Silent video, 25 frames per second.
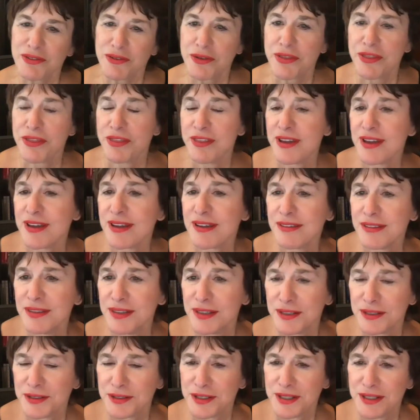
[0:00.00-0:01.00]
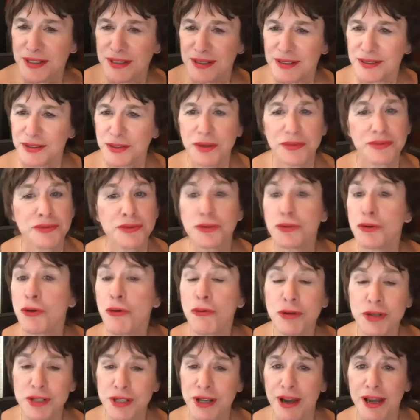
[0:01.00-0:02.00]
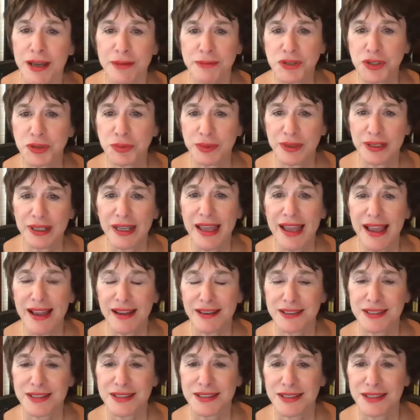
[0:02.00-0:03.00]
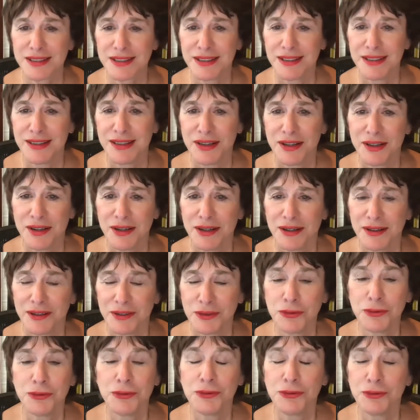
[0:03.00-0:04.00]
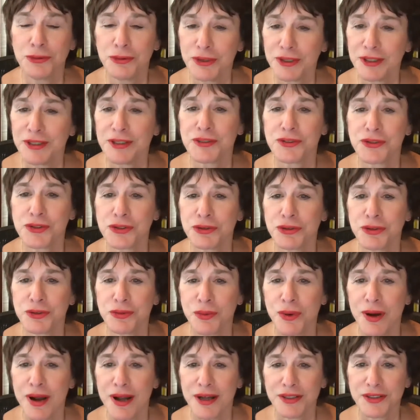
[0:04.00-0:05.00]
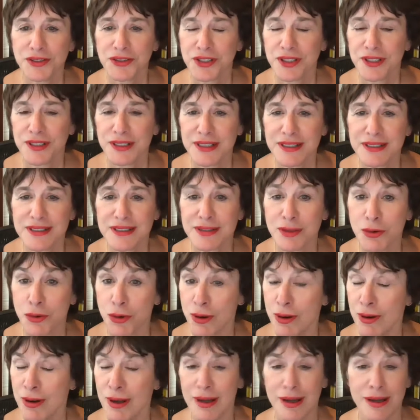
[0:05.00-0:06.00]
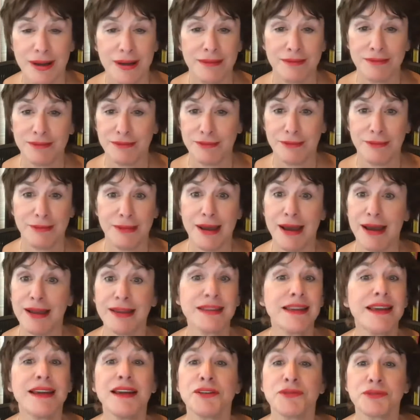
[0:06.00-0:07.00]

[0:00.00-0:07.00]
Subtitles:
think that you have no time to relax? You look at your watch and I can't